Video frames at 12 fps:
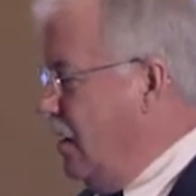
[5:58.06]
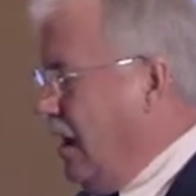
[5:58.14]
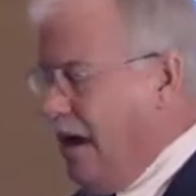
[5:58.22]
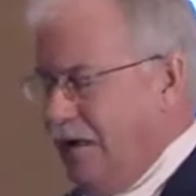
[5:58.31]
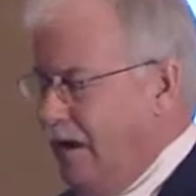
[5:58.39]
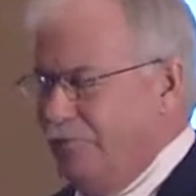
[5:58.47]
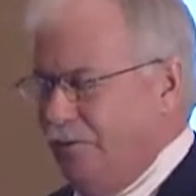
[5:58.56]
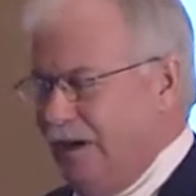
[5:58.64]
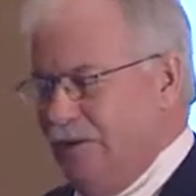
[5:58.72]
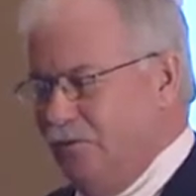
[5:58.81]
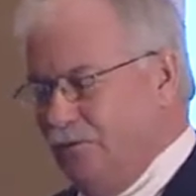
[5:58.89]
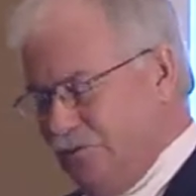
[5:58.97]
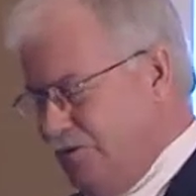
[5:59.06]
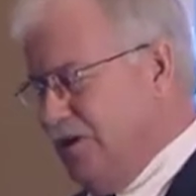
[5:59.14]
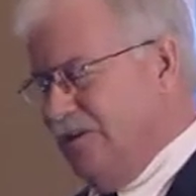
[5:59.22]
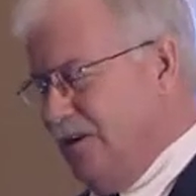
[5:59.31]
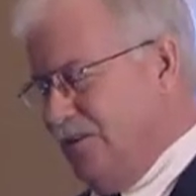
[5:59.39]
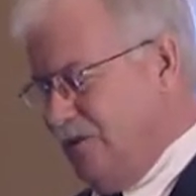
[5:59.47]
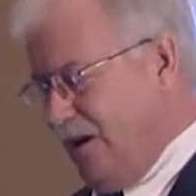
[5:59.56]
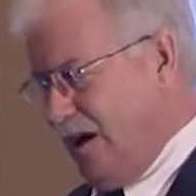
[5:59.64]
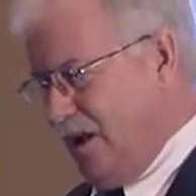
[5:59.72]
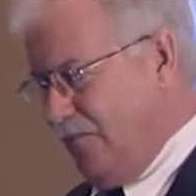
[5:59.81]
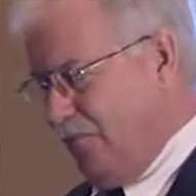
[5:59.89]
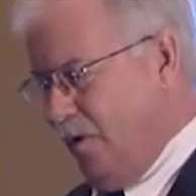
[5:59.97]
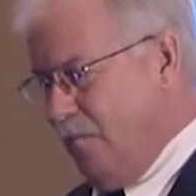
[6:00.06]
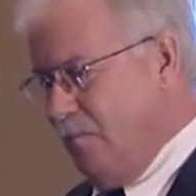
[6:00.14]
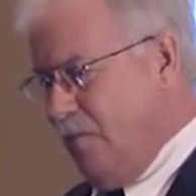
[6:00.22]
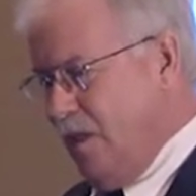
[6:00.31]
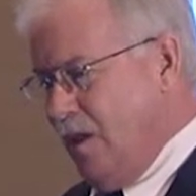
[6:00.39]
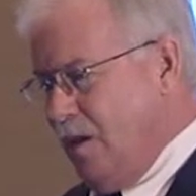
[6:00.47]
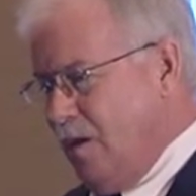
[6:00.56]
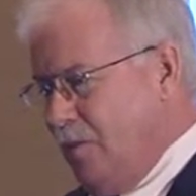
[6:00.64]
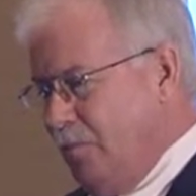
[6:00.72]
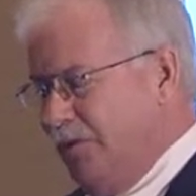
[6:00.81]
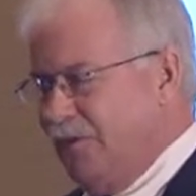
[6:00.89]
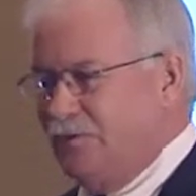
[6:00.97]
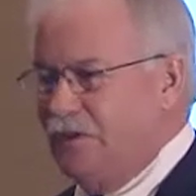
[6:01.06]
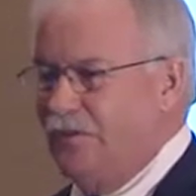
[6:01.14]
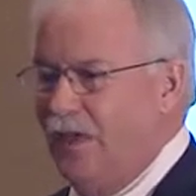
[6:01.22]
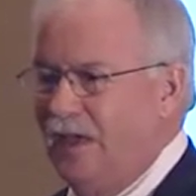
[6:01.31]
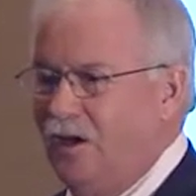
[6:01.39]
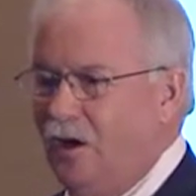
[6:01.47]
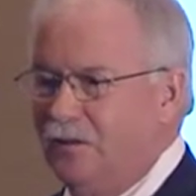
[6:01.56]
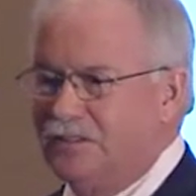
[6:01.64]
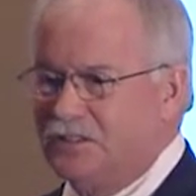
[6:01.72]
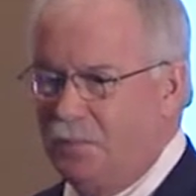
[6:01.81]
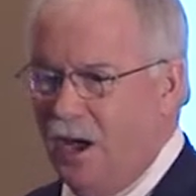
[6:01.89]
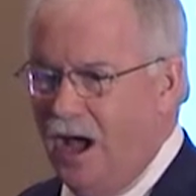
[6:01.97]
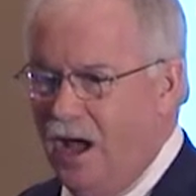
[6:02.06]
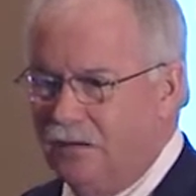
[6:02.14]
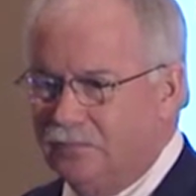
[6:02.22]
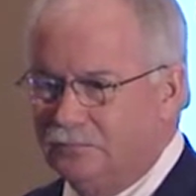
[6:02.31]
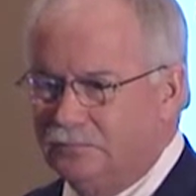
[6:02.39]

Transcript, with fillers: And I forget who she said she got it from. But there's a thing called the S P A,